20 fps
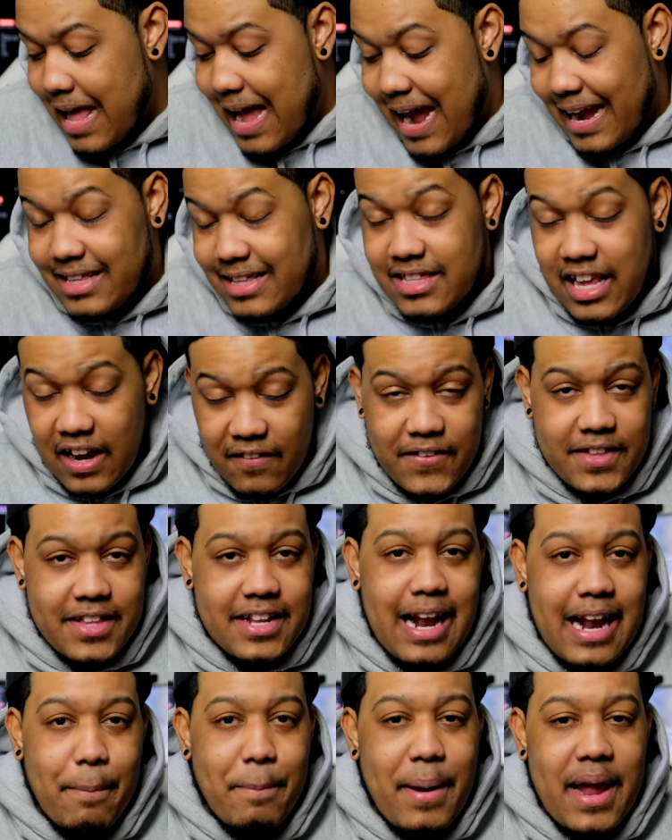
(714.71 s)
I definitely did
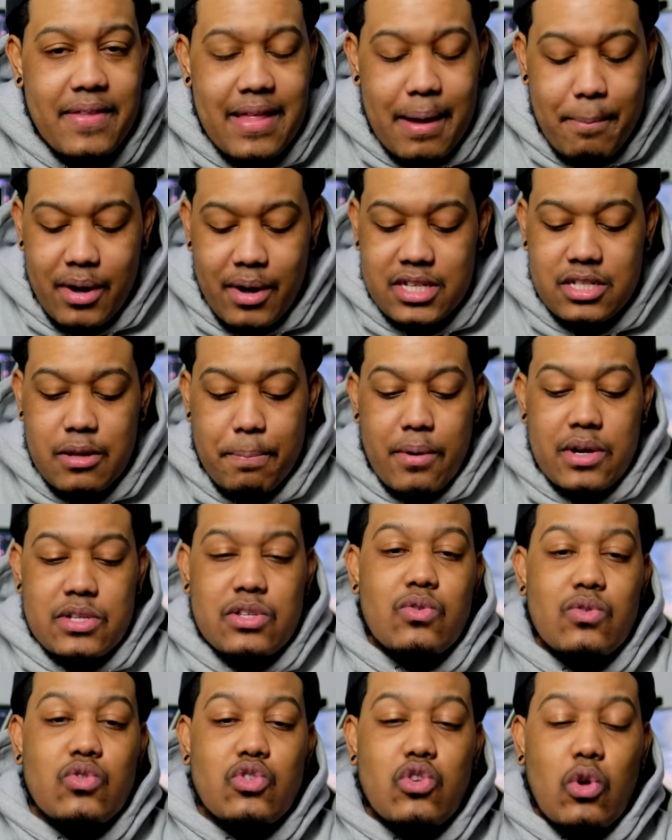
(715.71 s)
not pay that much. The person
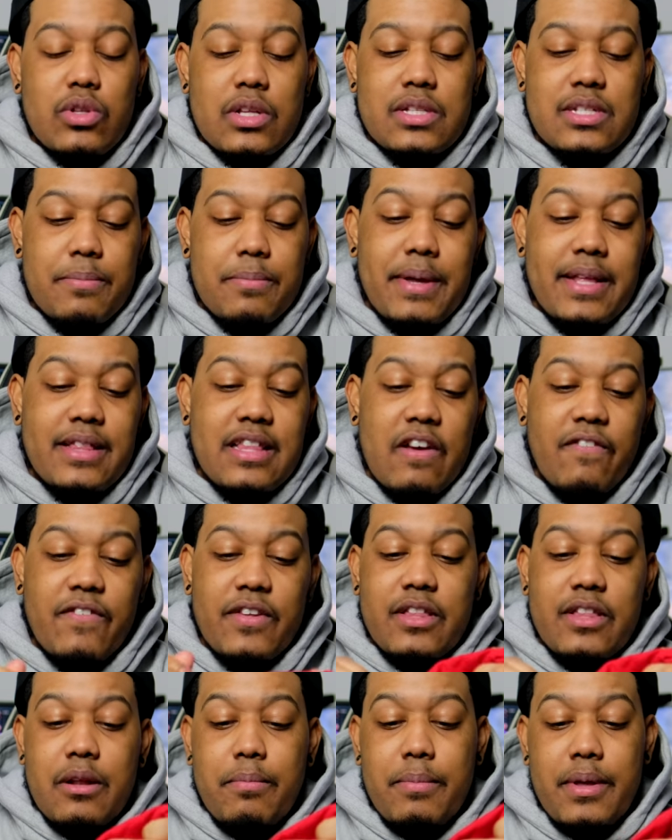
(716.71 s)
who sold it to me
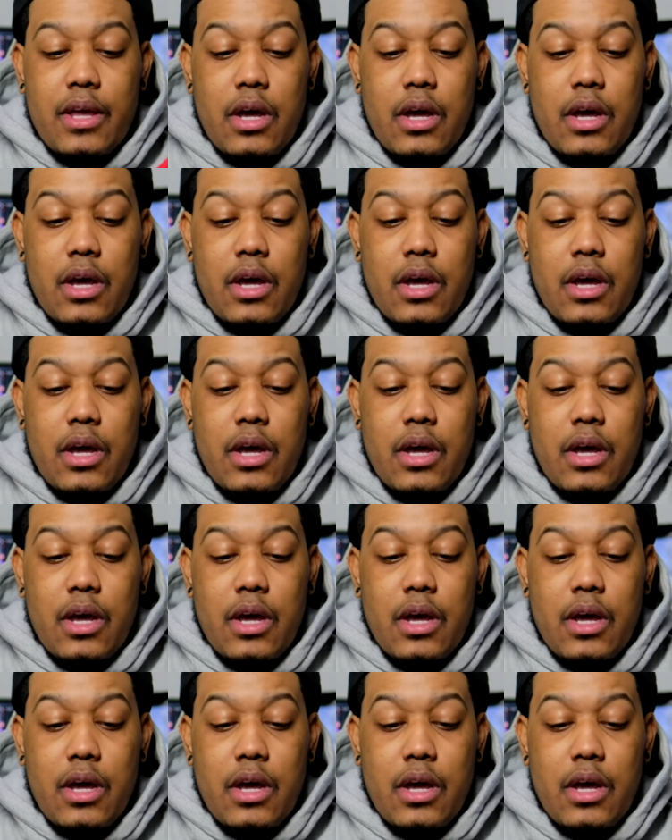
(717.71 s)
definitely did me,